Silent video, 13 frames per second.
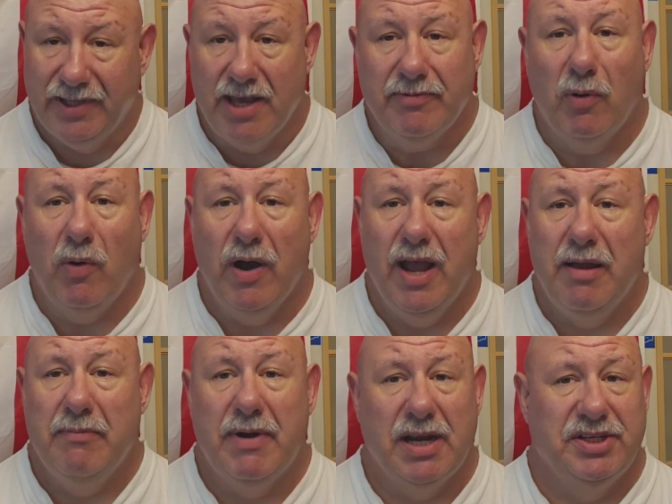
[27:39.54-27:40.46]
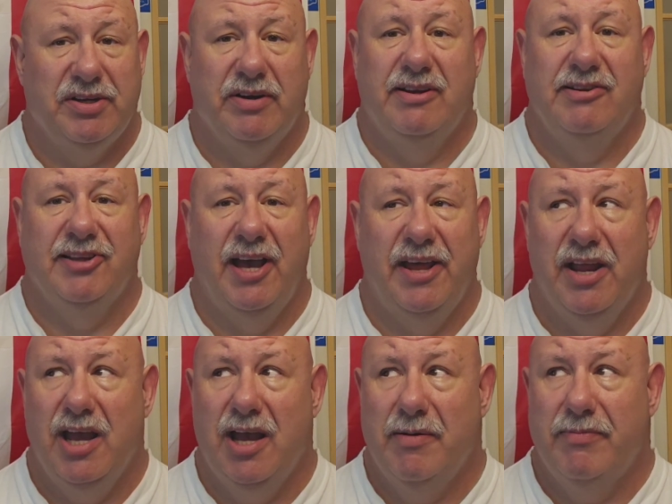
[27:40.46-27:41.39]
giveaway. Make sure you
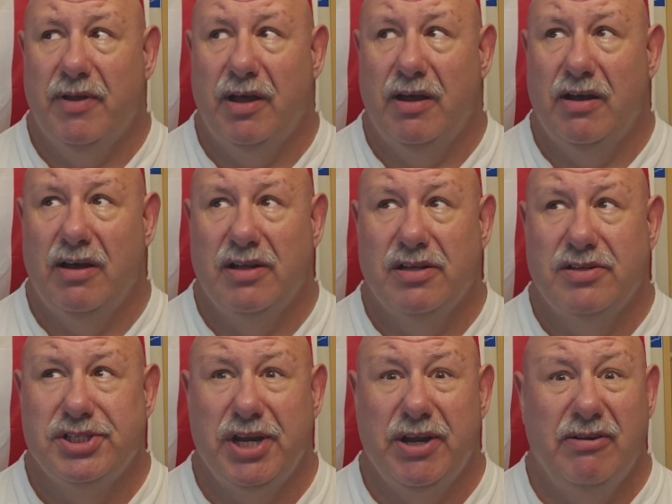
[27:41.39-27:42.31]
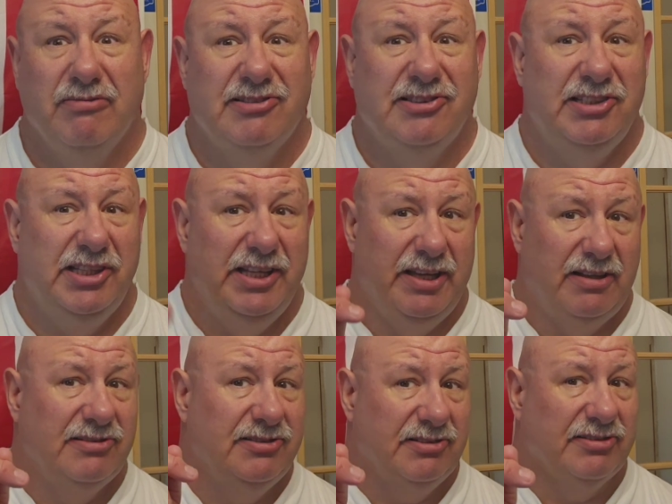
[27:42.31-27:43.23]
sign up. June
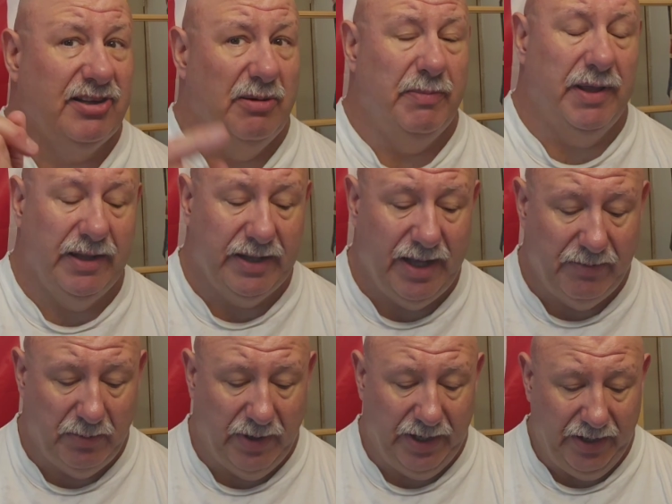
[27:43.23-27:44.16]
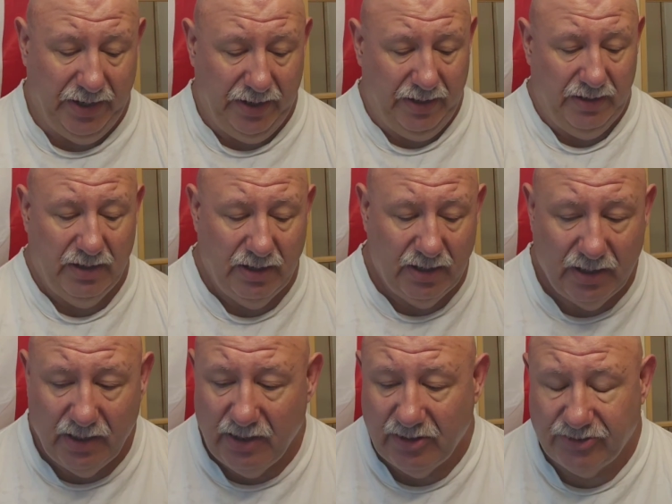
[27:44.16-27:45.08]
6th is going to be the giveaway day.
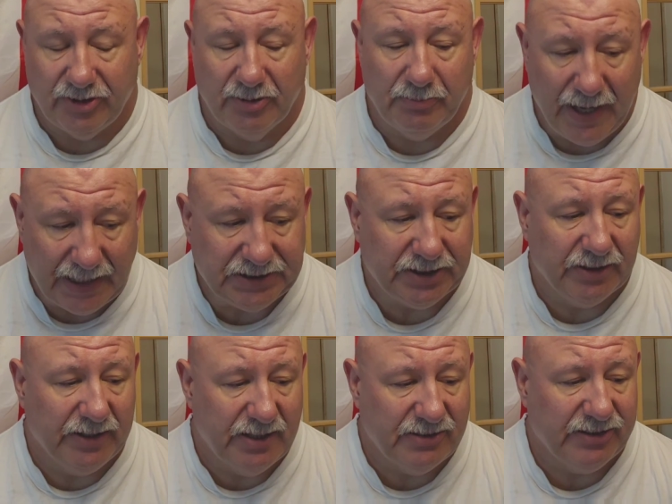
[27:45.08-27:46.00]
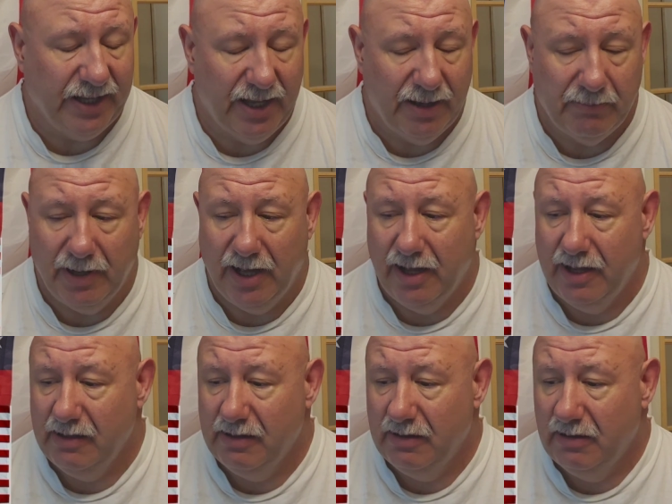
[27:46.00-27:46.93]
So make sure you stand
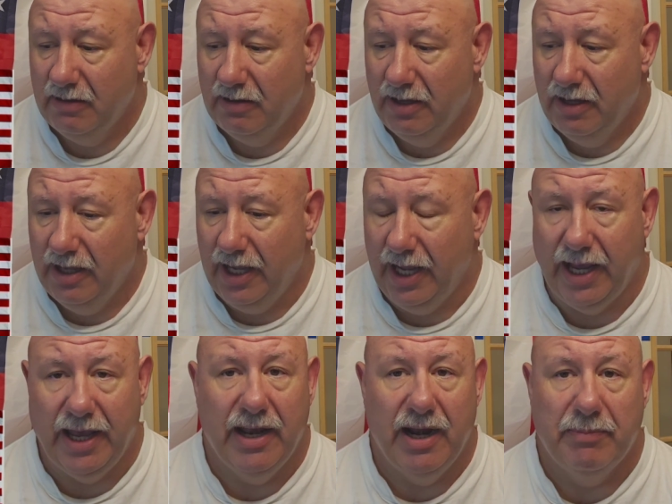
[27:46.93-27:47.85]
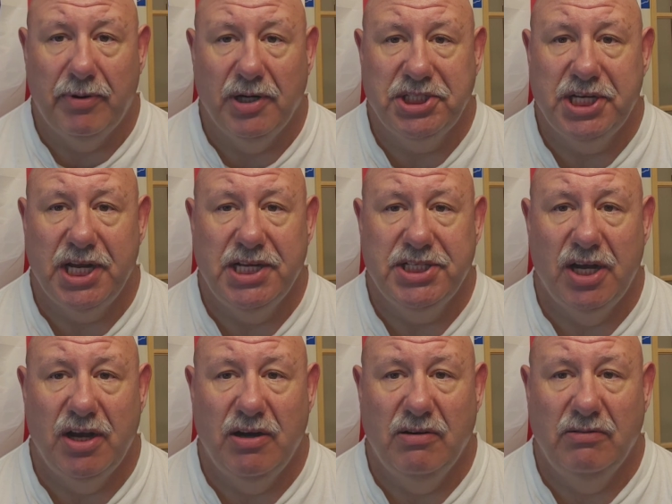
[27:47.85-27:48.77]
by. And I appreciate
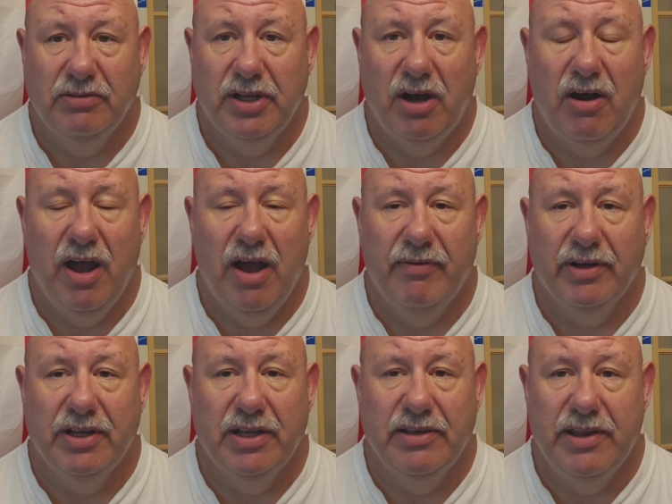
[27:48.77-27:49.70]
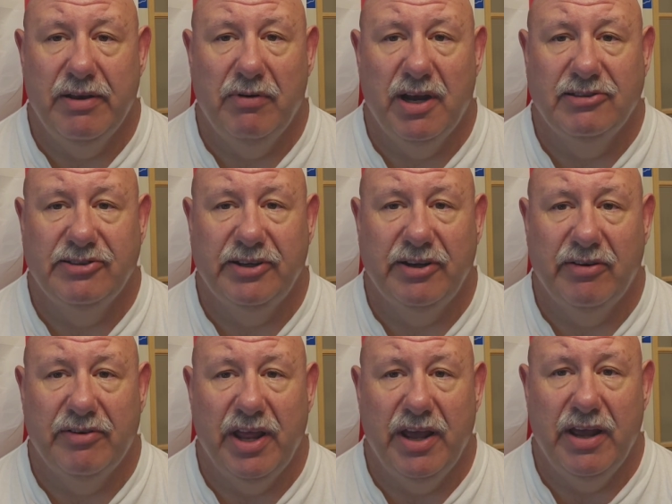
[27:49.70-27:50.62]
y'all. Y'all have a good rest of
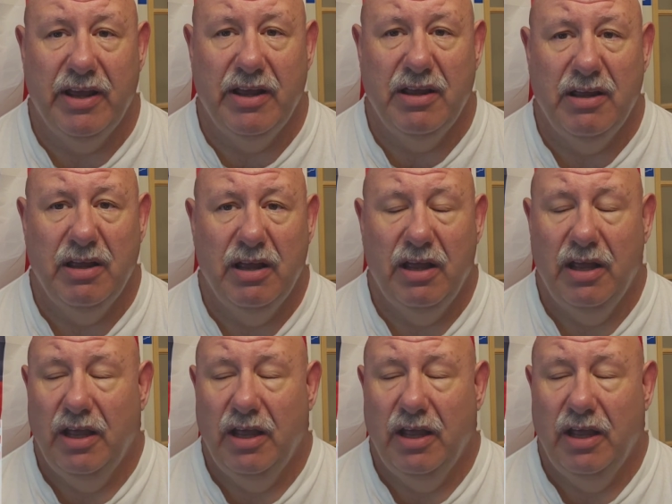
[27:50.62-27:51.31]
your day.